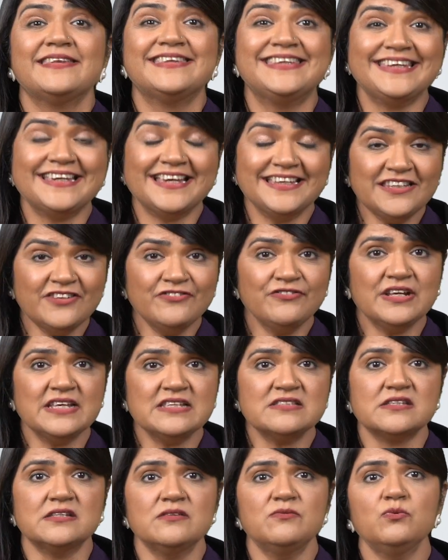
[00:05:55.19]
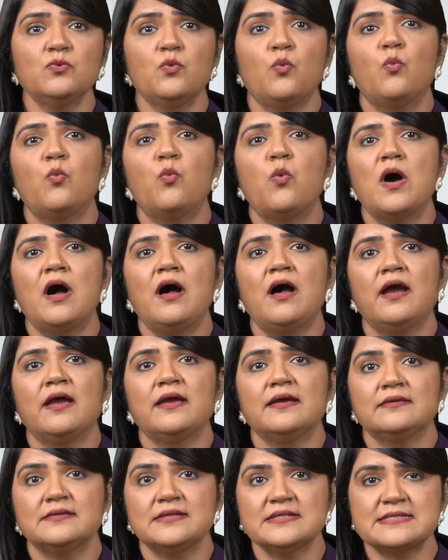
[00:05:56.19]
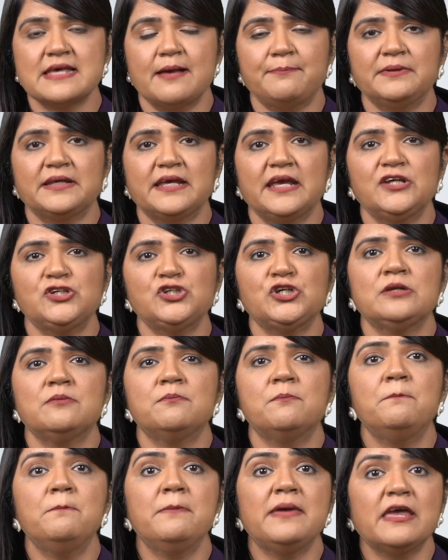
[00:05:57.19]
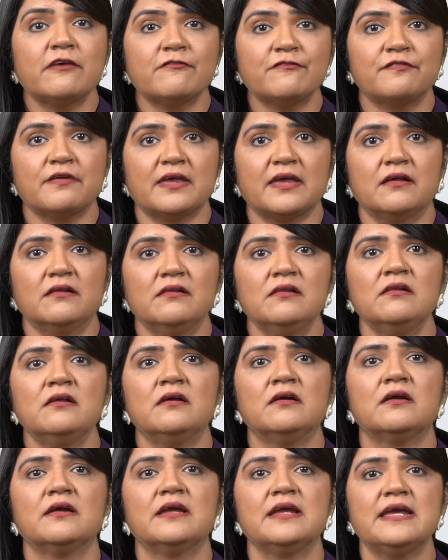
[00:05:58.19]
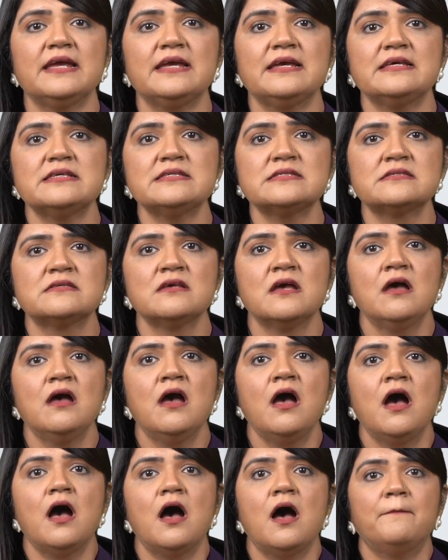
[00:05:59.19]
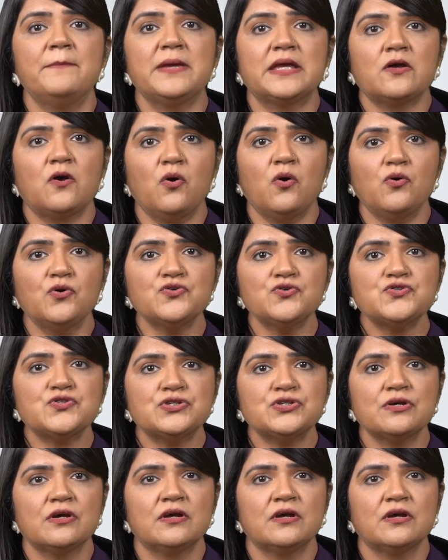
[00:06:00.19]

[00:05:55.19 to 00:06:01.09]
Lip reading: The other reason why this application may fail is because